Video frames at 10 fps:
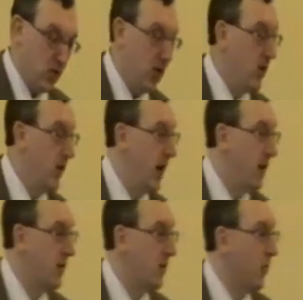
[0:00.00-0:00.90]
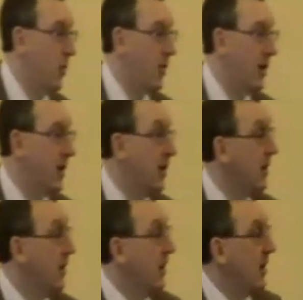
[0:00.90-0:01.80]
Consider then this morning
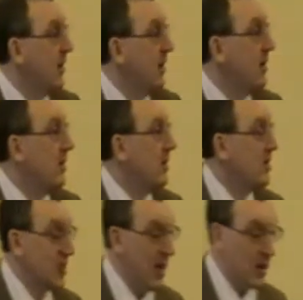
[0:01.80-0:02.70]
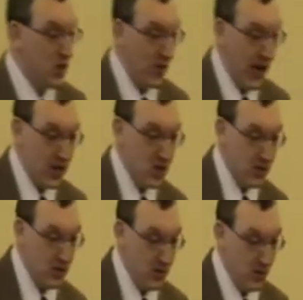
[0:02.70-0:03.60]

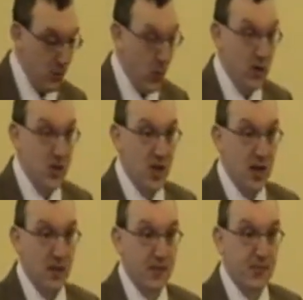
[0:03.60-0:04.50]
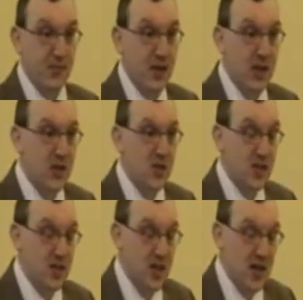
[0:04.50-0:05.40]
satisfaction for sin.
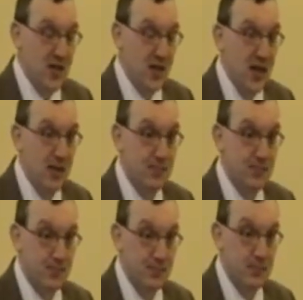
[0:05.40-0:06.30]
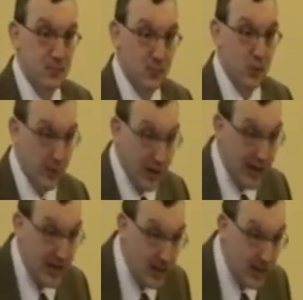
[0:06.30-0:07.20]
Its necessity, we
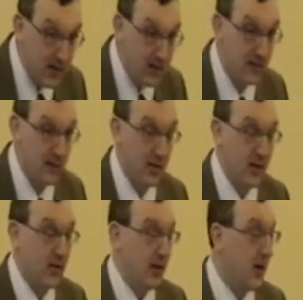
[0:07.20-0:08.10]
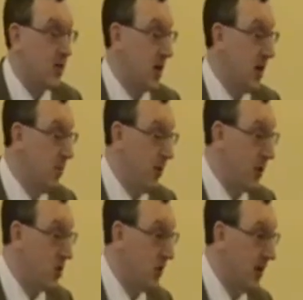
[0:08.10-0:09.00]
really need it. Its
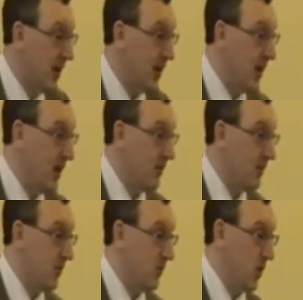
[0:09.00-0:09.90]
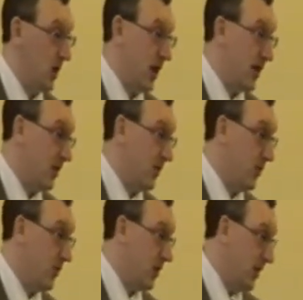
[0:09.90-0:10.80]
impossibility, eh? can't
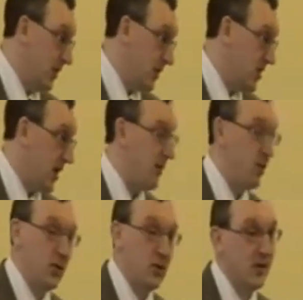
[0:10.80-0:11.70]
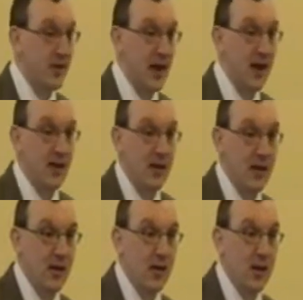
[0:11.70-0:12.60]
look for it in this avenue or
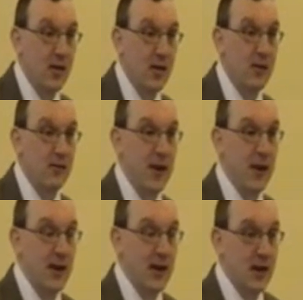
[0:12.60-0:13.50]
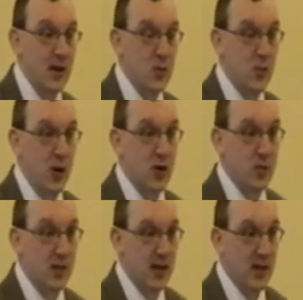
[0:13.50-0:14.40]
that. And then finally, its
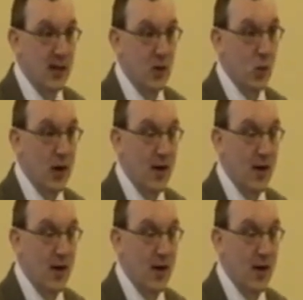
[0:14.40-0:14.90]
possibility,